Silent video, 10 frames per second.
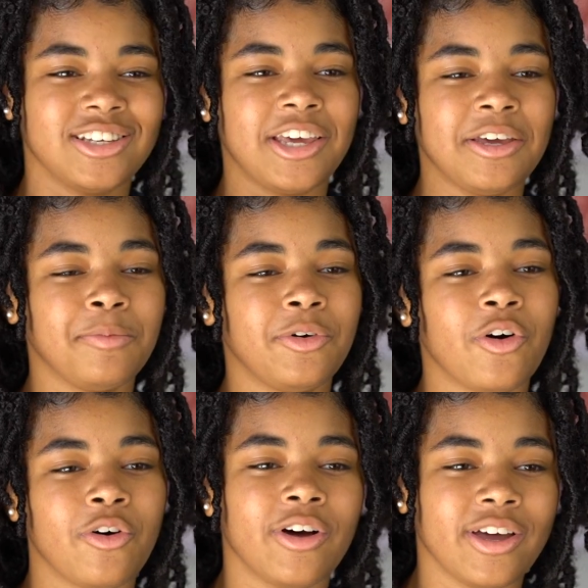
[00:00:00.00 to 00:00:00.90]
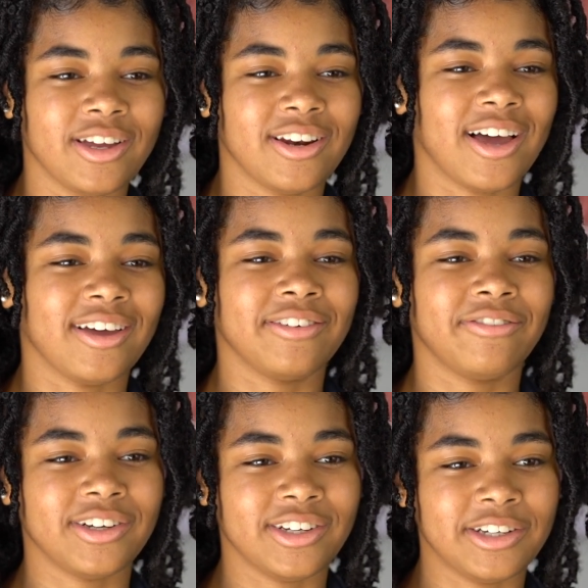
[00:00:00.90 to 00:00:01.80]
keep going and not
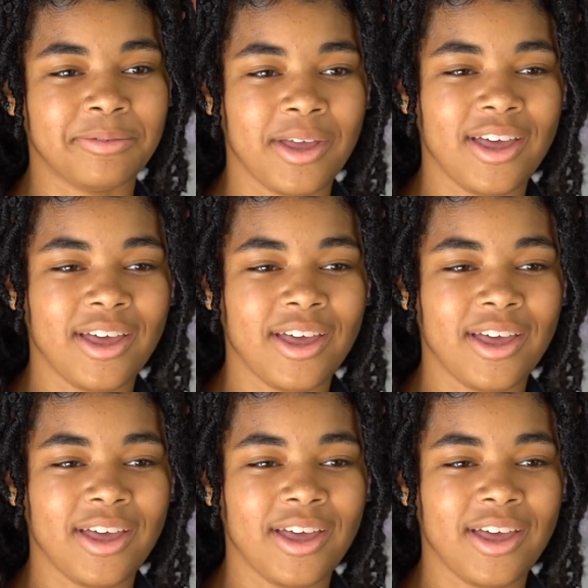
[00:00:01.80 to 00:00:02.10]
give up.